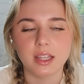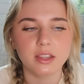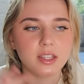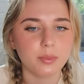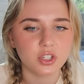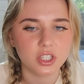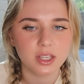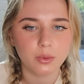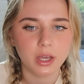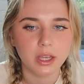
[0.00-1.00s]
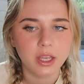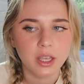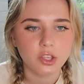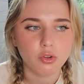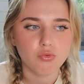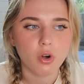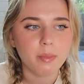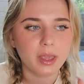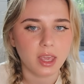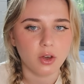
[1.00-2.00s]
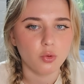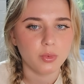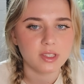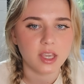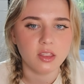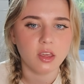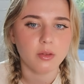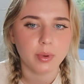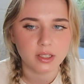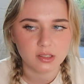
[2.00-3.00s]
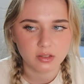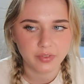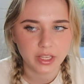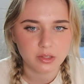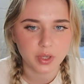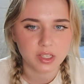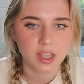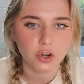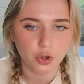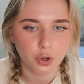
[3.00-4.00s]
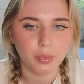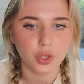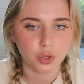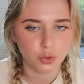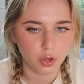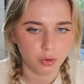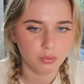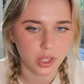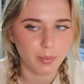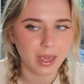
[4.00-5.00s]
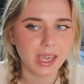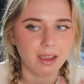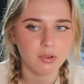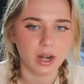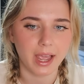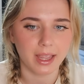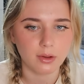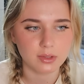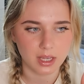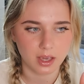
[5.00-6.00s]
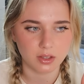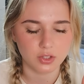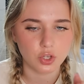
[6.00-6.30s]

like the type of cheating where you're rubbing it almost in the other person's face because they don't know, but you know, and you're making everyone hang out together.